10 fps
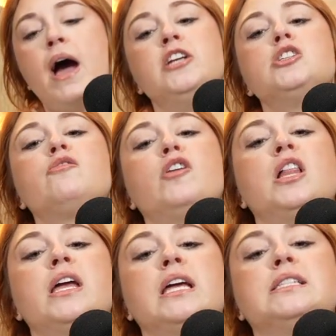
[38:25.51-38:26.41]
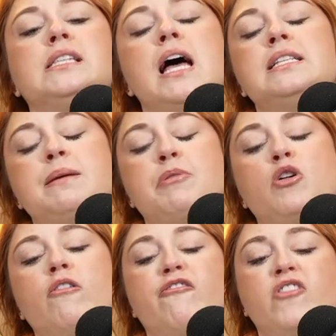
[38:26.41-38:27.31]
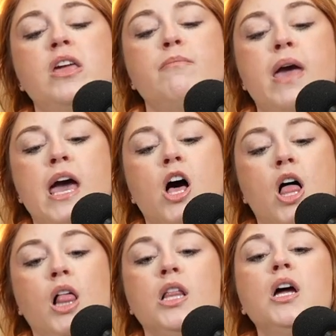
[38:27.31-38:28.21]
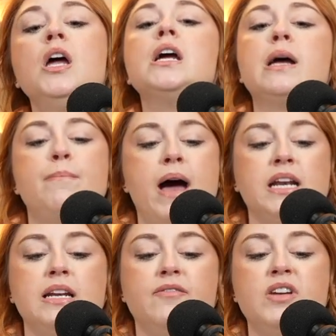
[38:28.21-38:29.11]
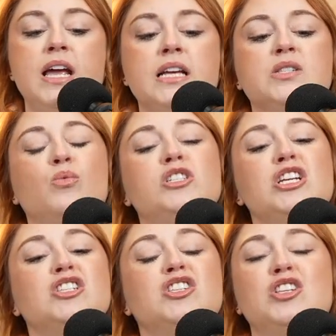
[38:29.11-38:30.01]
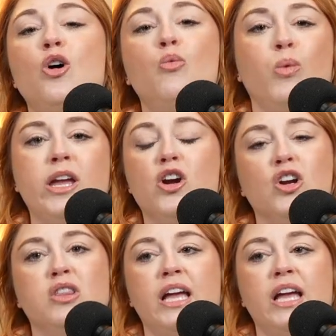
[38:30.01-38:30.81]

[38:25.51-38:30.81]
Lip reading: I just feel like it's that typical female competitiveness, which is so weird.